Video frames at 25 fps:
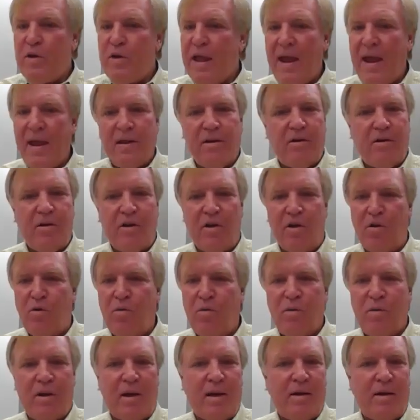can't
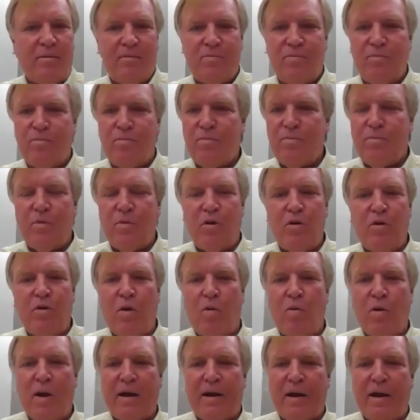do, and you know
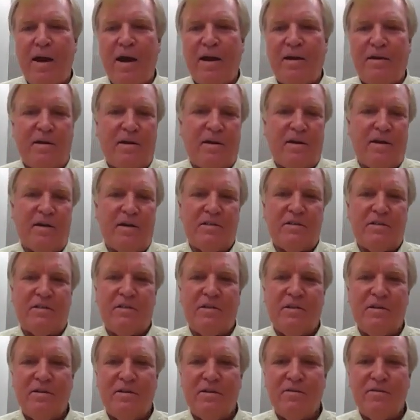what God does,
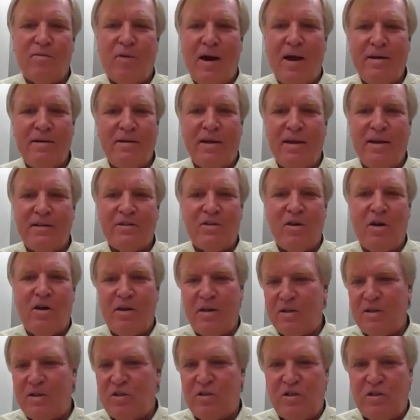right? That's all.
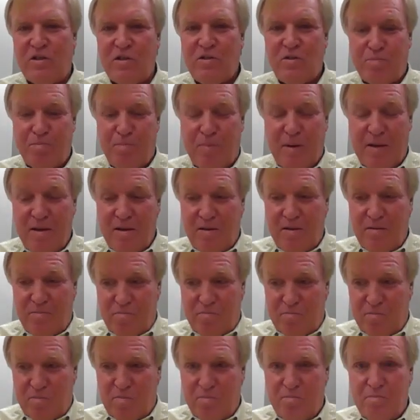It's just being,
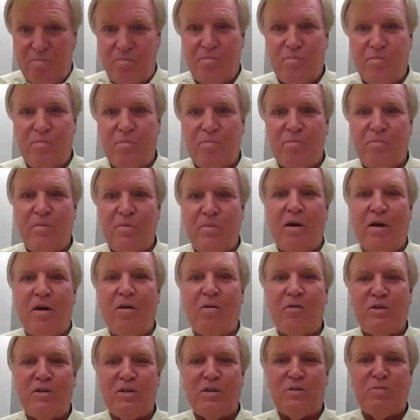you
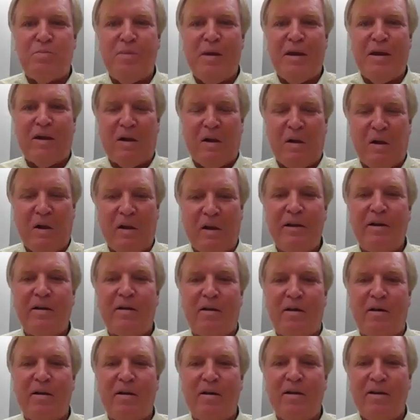know, just being
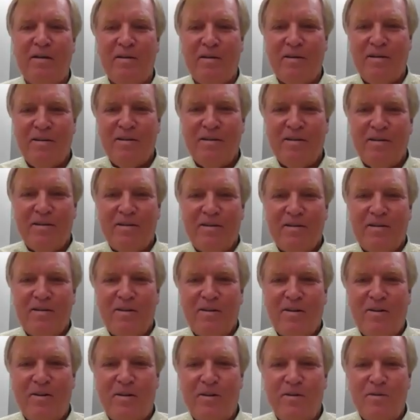clear
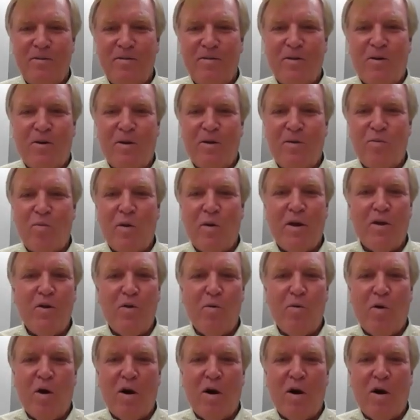on where you